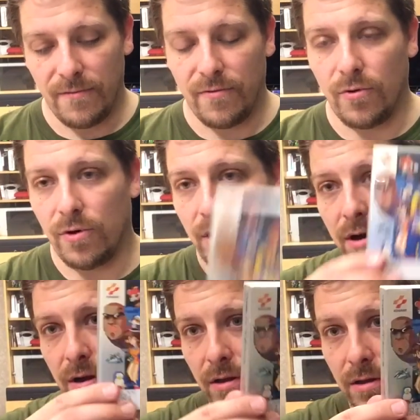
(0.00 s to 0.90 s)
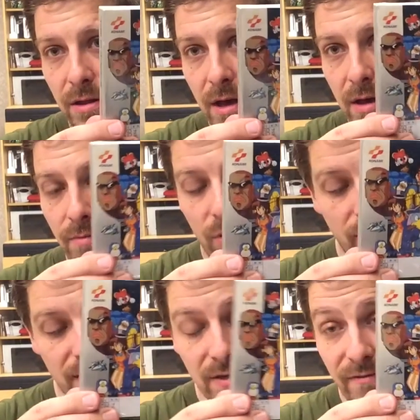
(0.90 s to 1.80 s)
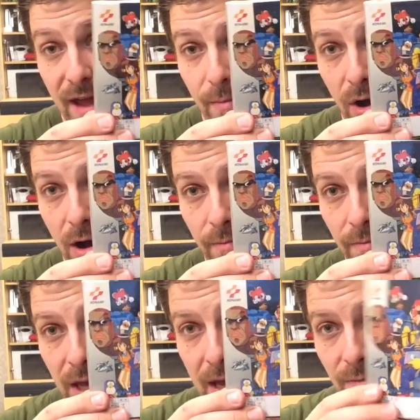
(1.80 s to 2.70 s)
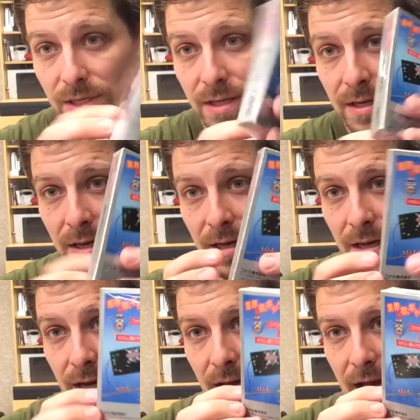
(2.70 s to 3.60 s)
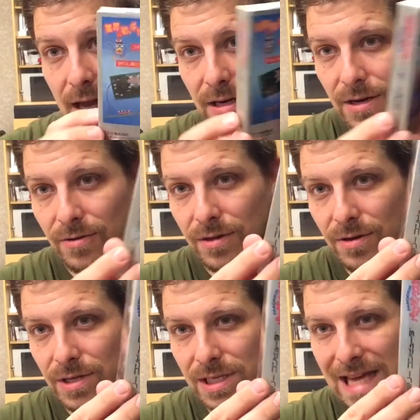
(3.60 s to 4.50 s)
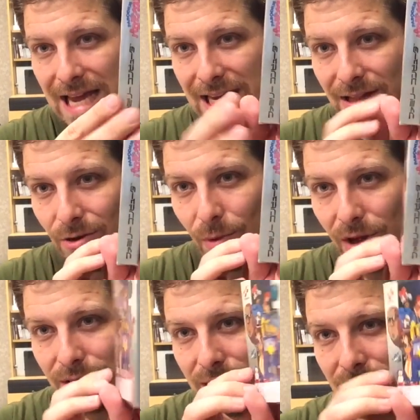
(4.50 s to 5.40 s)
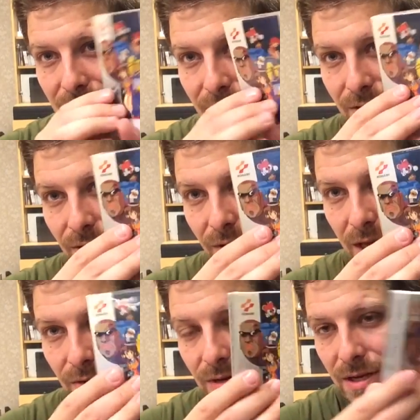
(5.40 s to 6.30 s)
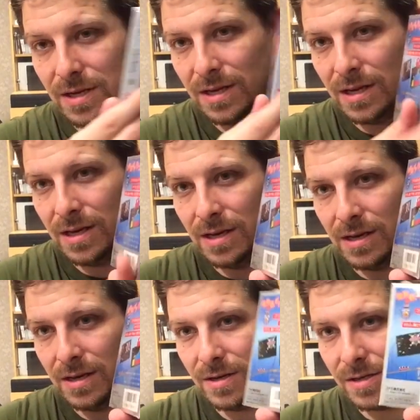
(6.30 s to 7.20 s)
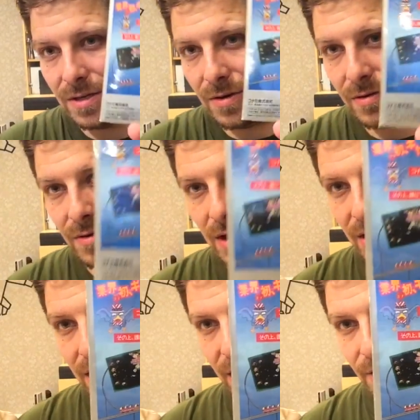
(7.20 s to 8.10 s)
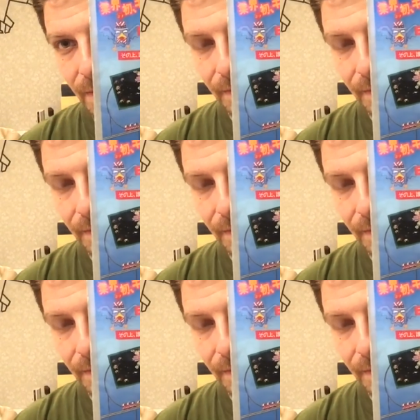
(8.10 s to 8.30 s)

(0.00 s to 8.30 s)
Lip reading: for the, both of these are Famicom games. And, you know, they're just tiny little boxes and they're so cute. So, there you go.